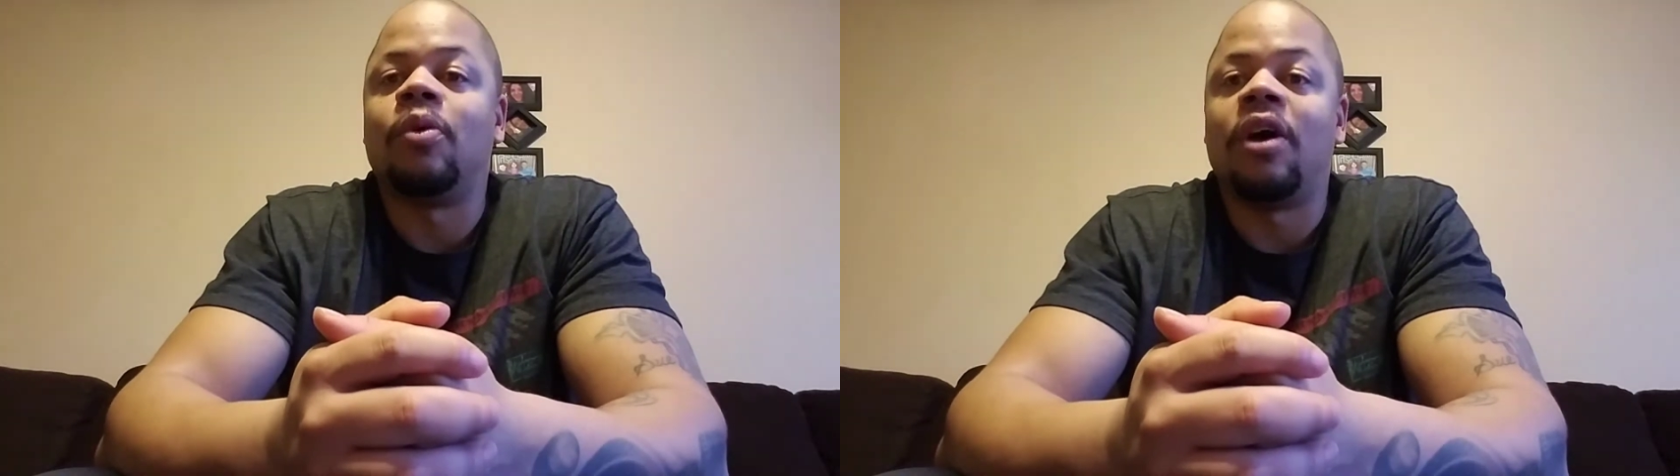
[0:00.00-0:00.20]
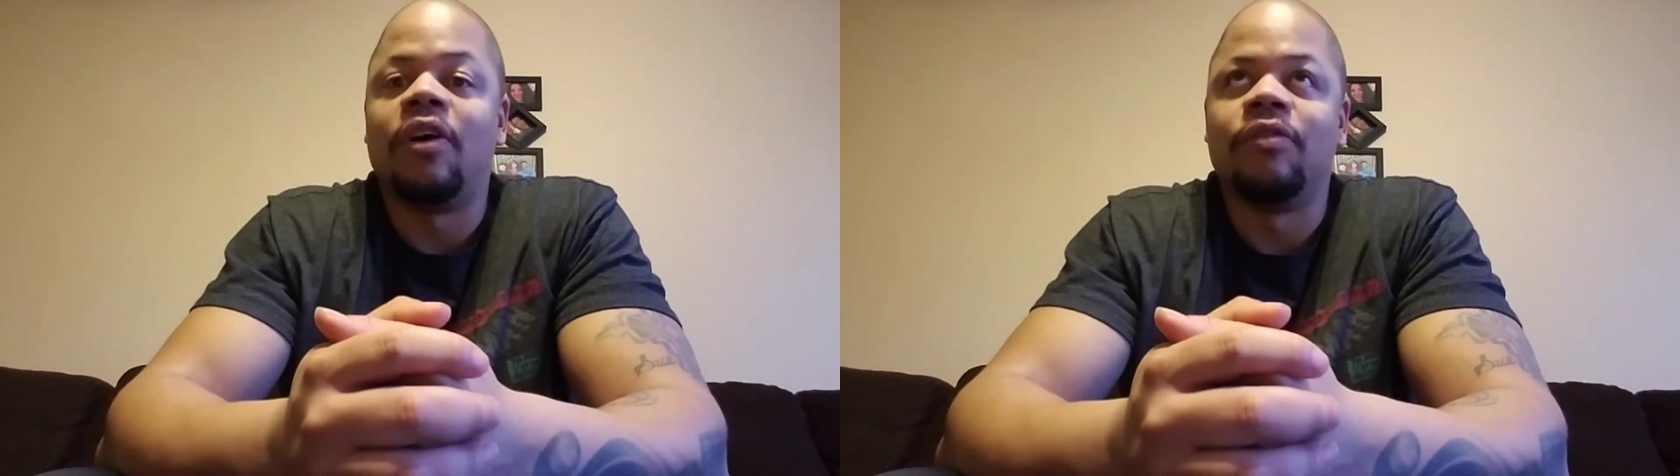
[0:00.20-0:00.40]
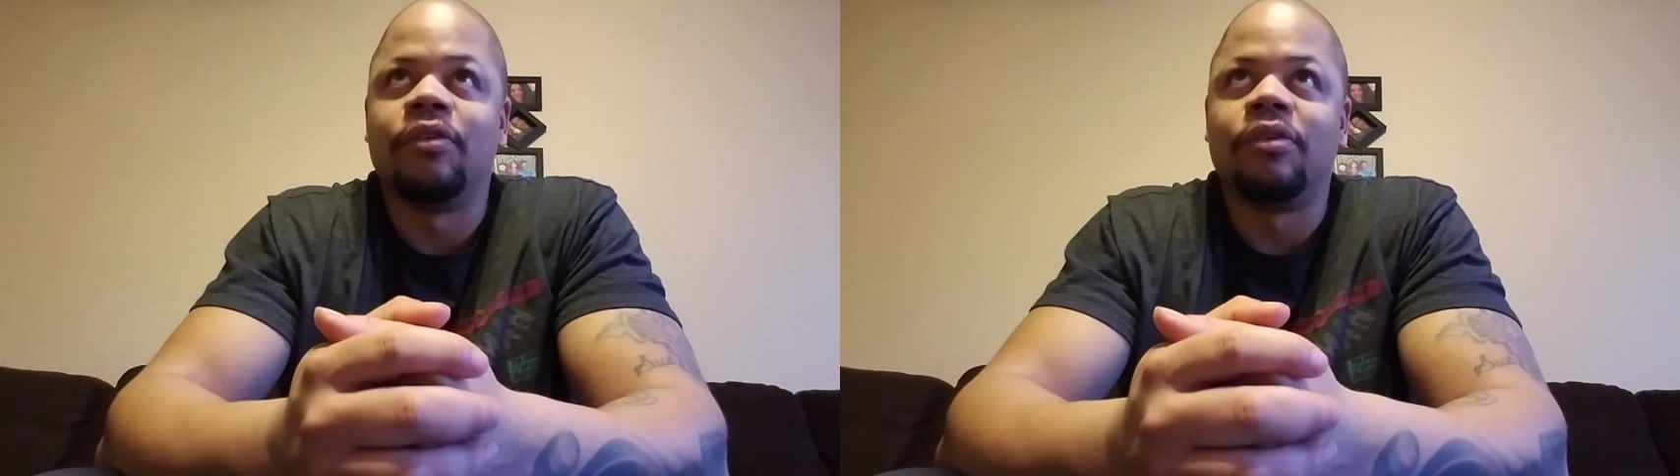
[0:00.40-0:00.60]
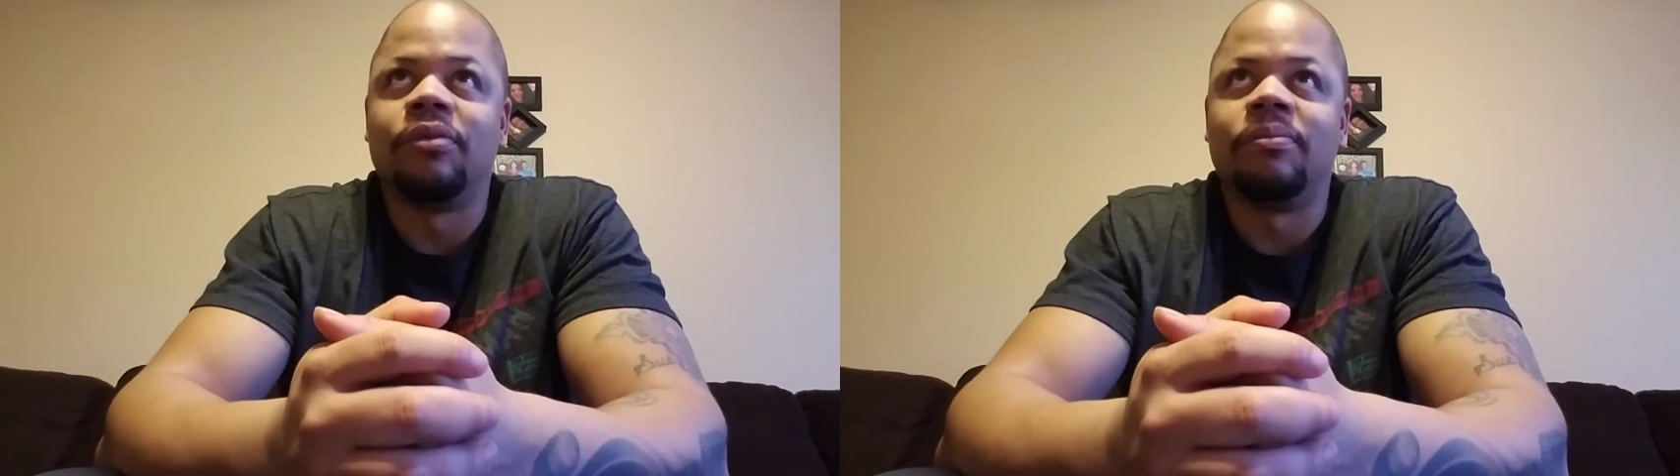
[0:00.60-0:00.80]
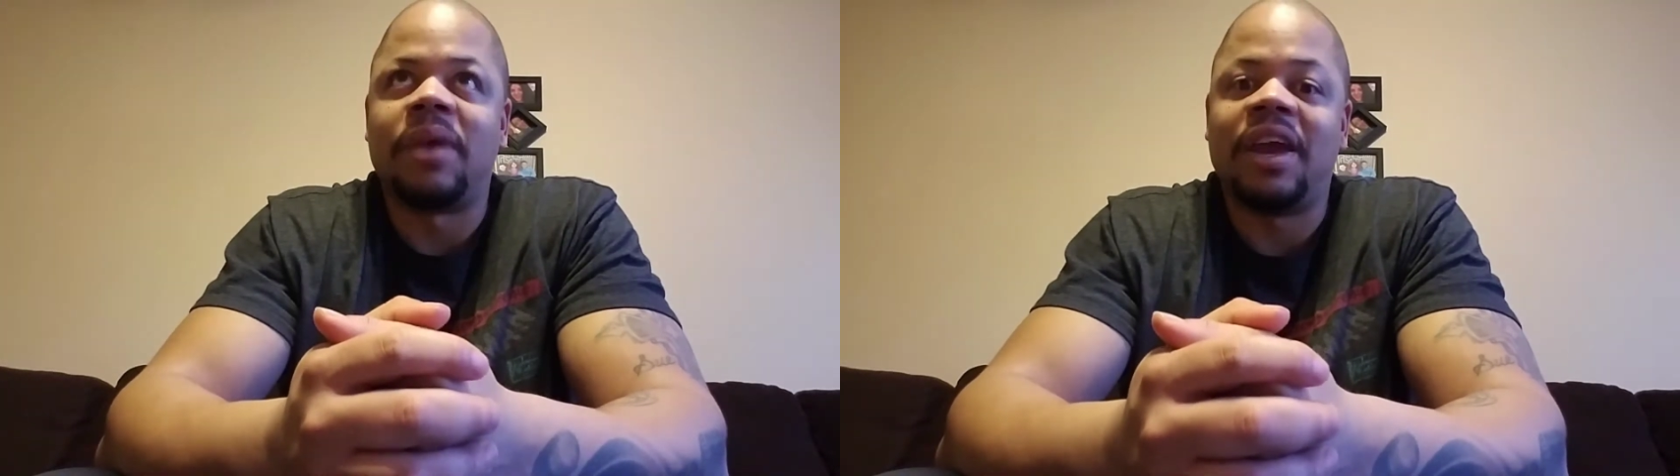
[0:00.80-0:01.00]
ever
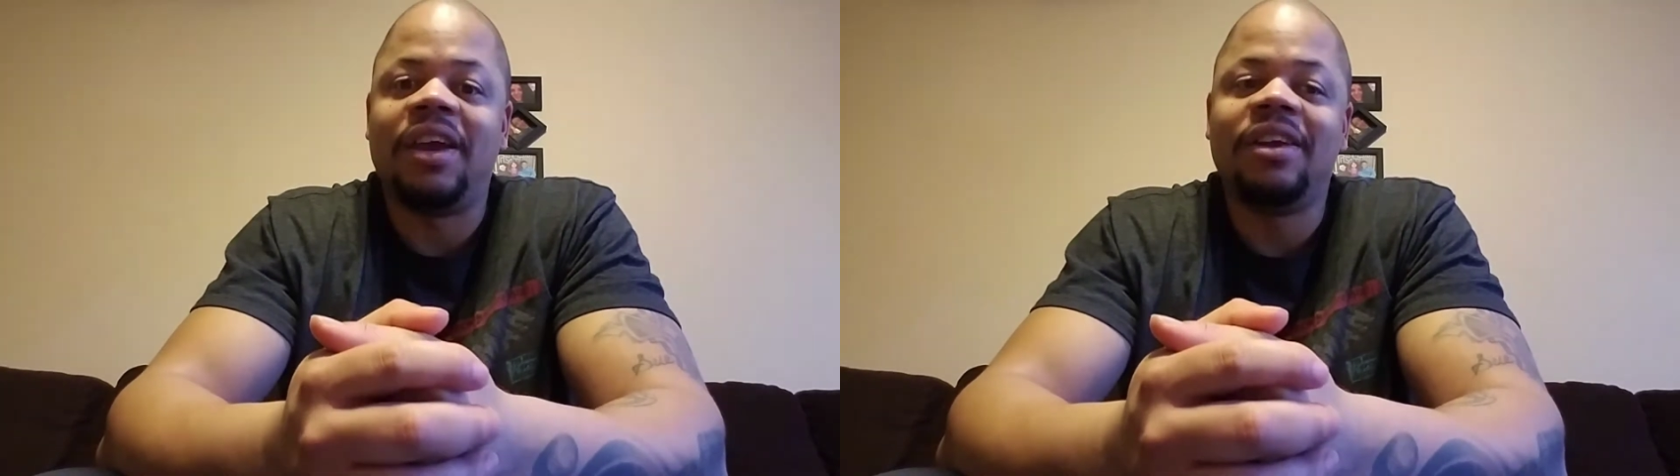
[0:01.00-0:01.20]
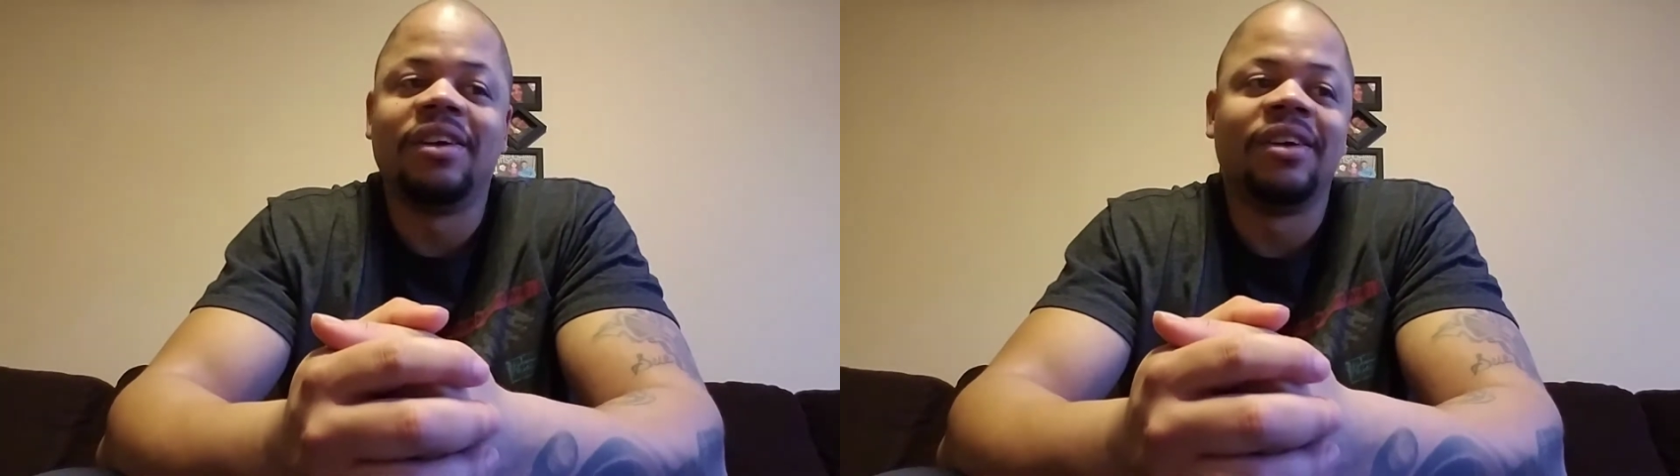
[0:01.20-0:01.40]
made,